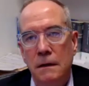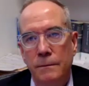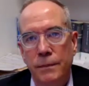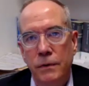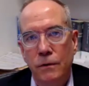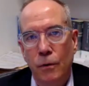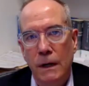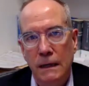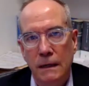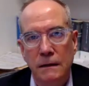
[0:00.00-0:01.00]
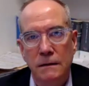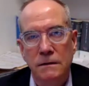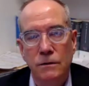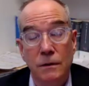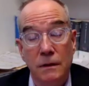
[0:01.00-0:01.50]

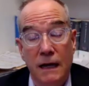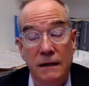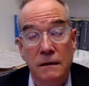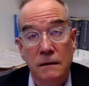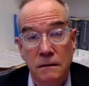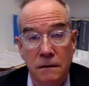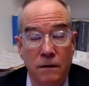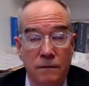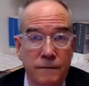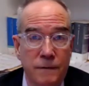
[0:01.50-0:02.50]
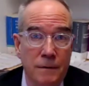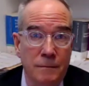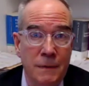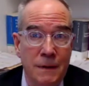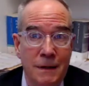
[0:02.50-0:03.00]
employees to elect to go
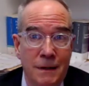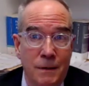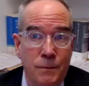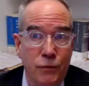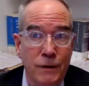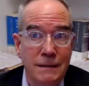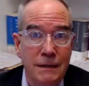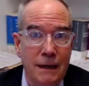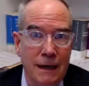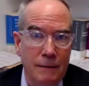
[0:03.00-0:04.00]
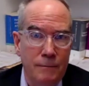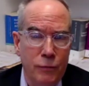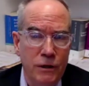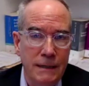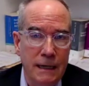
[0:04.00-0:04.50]
from
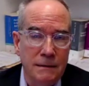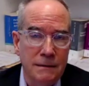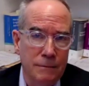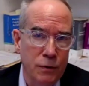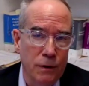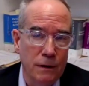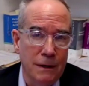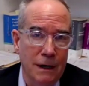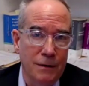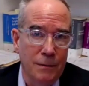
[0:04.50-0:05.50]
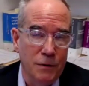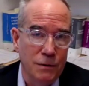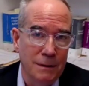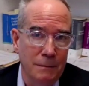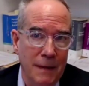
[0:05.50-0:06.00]
pre-tax employer
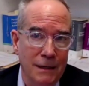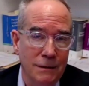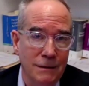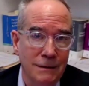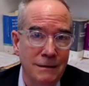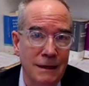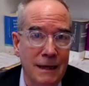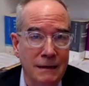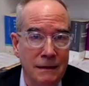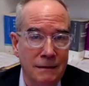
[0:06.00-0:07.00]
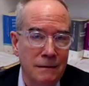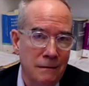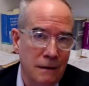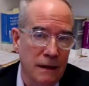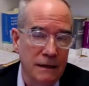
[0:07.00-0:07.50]
contribution to matches to
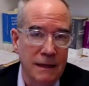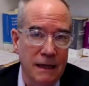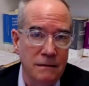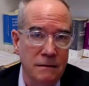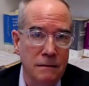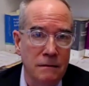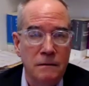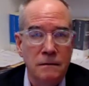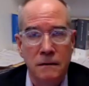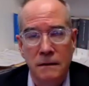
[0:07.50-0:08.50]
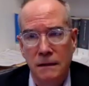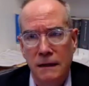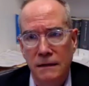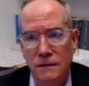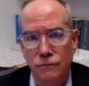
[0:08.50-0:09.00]
elect that to
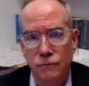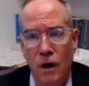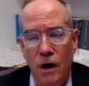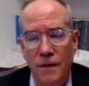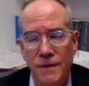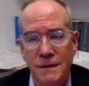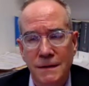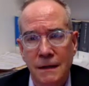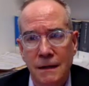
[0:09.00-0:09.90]
as Roths.